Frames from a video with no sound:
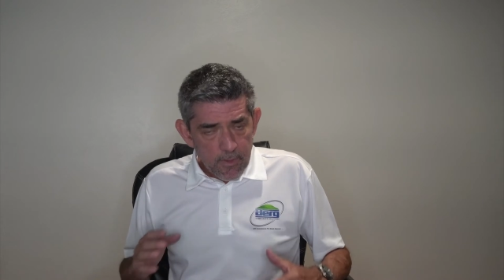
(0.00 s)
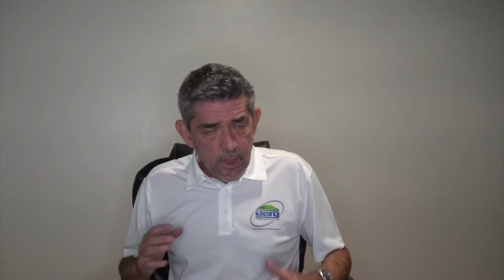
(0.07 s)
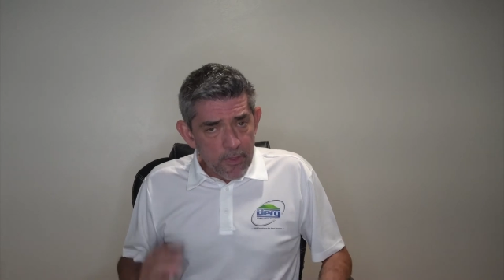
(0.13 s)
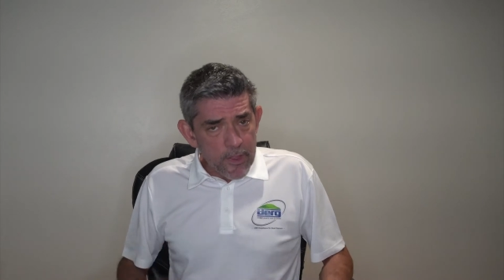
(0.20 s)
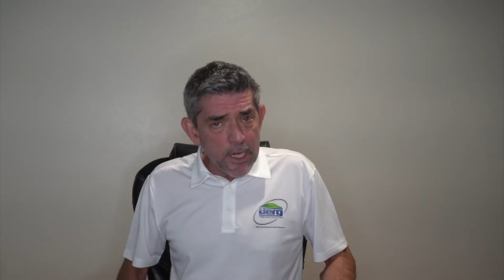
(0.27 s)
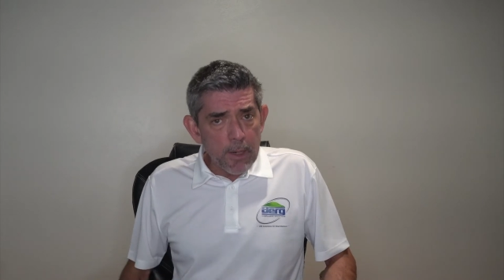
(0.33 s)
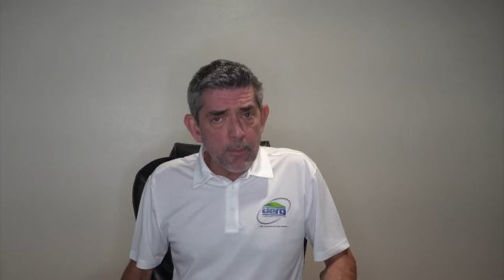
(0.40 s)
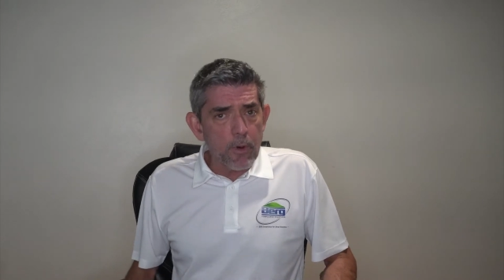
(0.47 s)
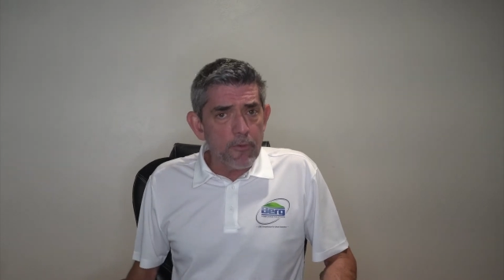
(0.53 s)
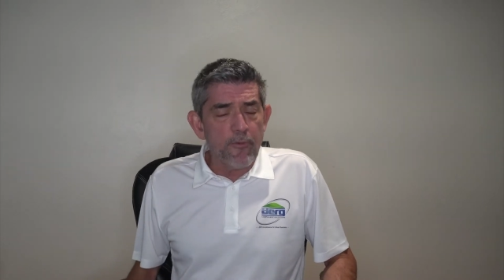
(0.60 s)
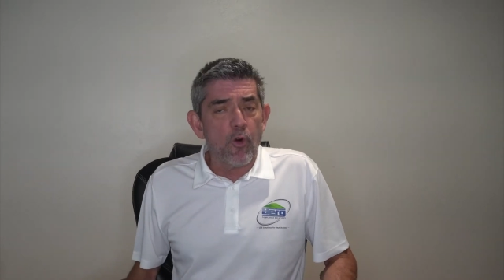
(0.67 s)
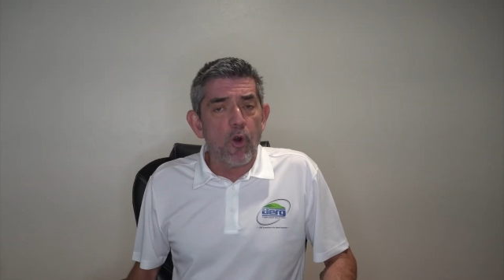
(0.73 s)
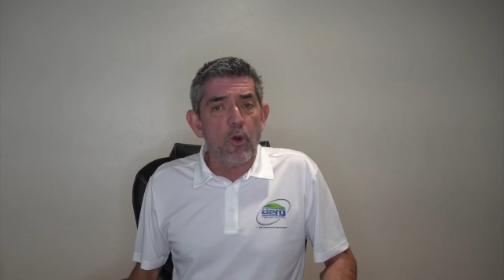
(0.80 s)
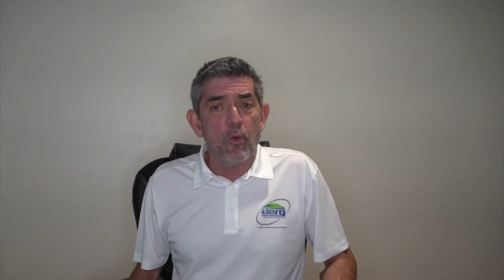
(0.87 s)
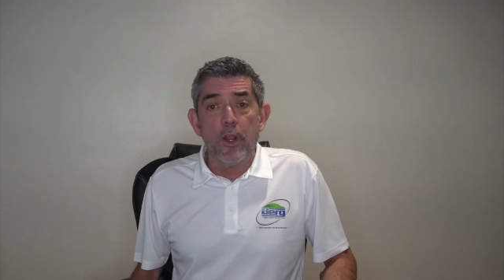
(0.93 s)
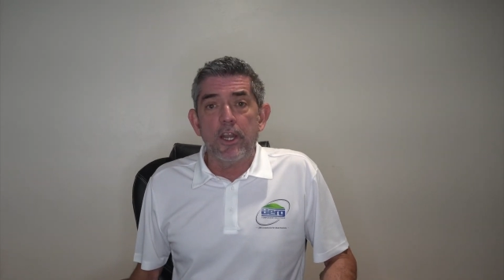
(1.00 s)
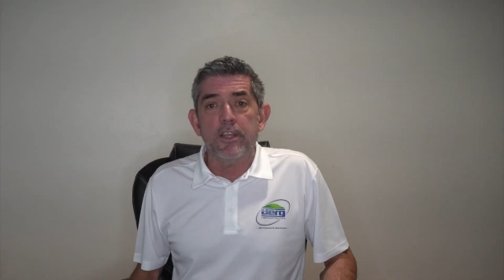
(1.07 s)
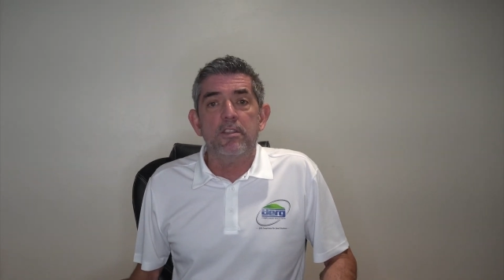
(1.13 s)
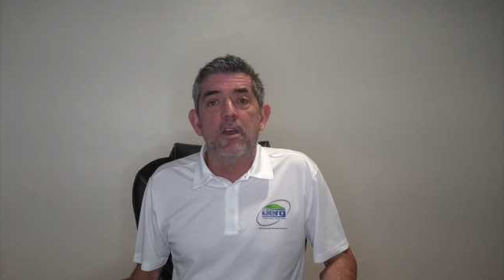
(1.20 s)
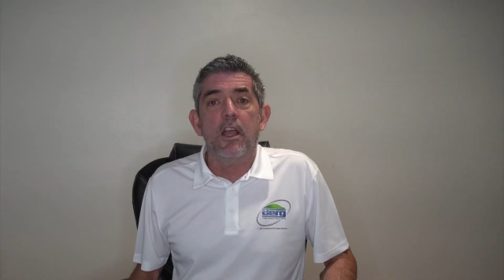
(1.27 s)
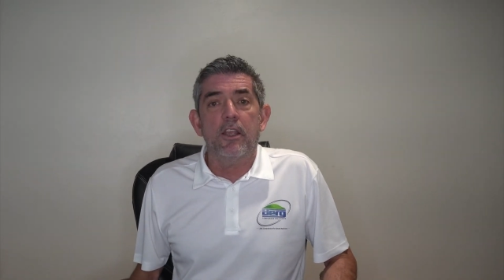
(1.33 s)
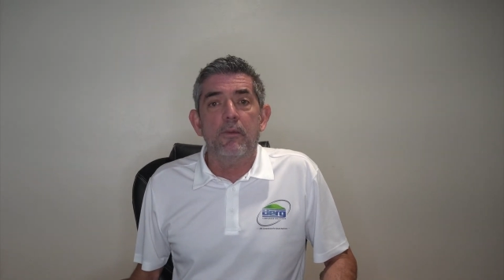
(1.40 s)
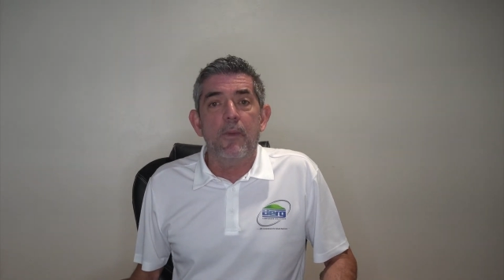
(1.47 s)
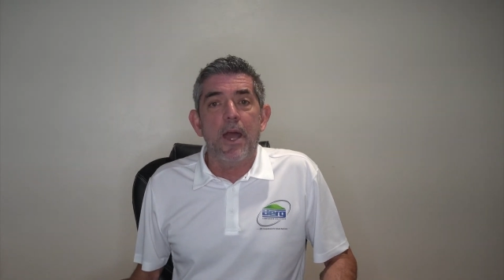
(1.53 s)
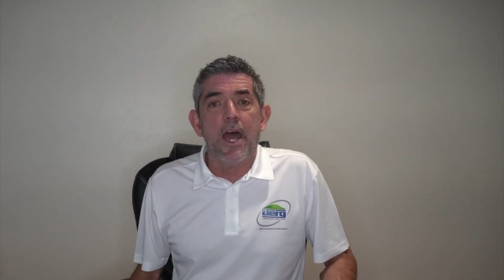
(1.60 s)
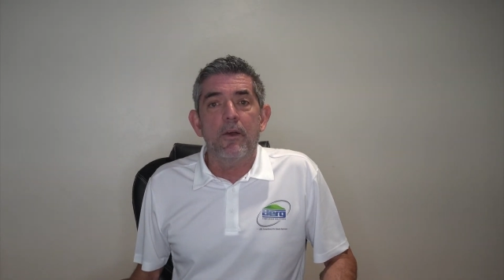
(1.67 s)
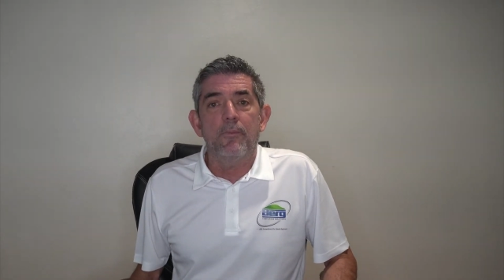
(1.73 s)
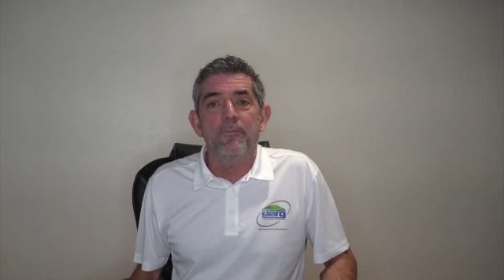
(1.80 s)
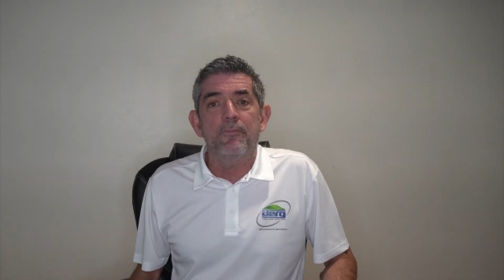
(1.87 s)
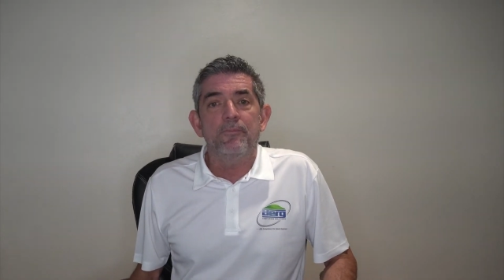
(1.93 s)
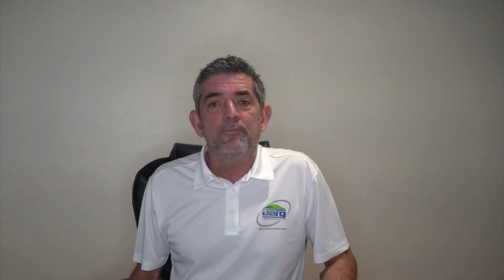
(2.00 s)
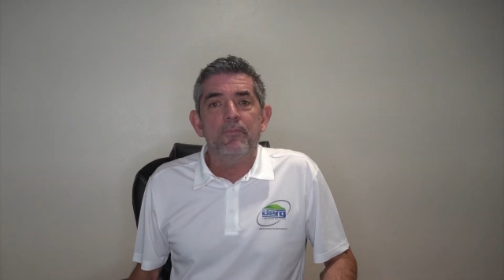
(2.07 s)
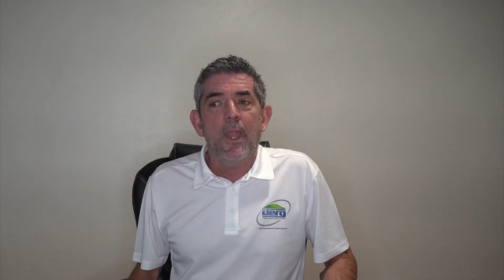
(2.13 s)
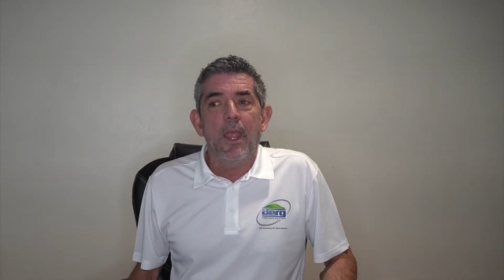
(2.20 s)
Then number 4, we're going to talk about